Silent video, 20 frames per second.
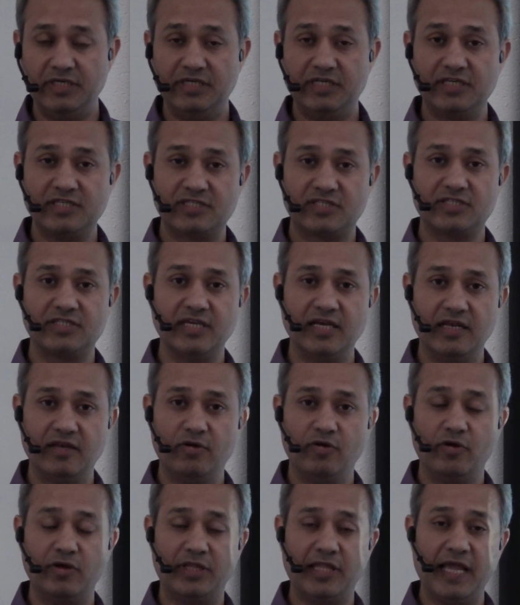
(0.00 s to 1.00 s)
dust cell
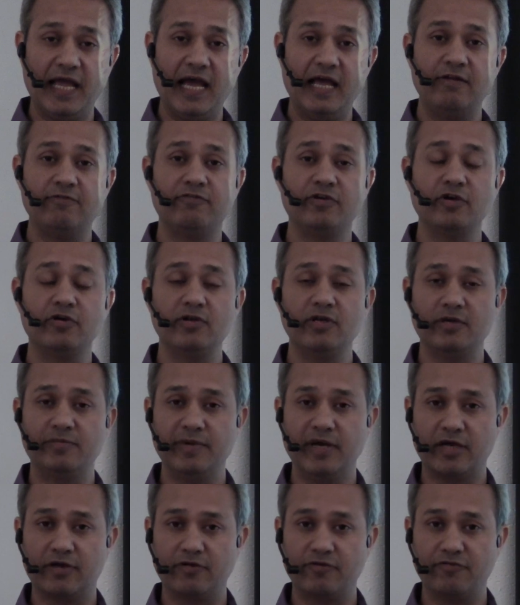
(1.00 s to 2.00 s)
or the alveolar
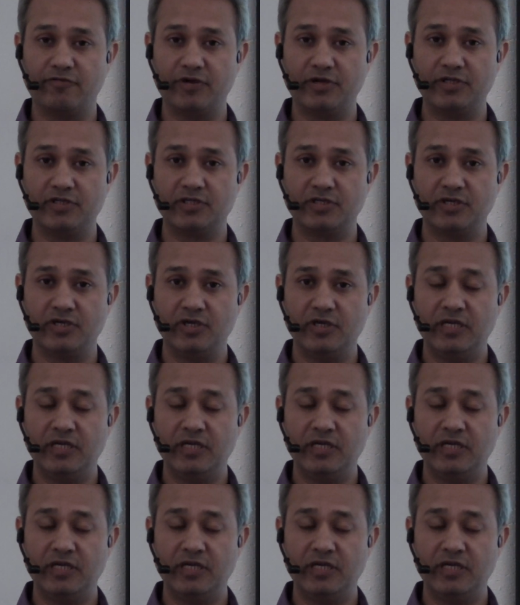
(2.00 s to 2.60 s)
macrophage,